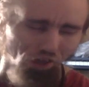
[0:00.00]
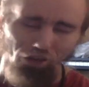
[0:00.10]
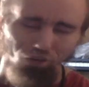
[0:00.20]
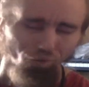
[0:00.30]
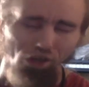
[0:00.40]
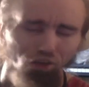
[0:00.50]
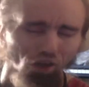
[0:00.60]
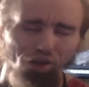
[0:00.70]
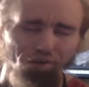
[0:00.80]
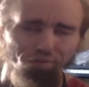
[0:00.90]
not the right
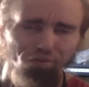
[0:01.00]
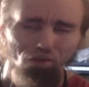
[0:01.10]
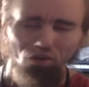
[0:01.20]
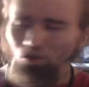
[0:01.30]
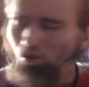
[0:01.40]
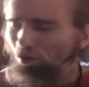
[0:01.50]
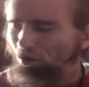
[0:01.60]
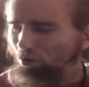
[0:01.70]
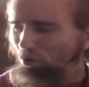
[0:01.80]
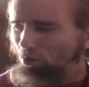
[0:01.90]
time.
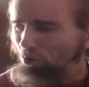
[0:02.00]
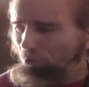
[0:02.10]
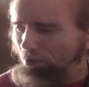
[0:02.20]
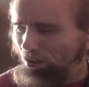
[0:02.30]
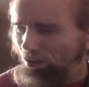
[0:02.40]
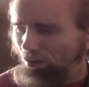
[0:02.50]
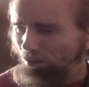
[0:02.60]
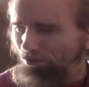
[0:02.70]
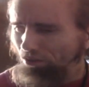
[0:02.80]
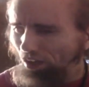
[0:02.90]

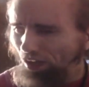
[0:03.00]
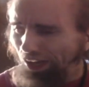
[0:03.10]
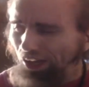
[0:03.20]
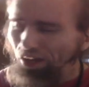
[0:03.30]
Because I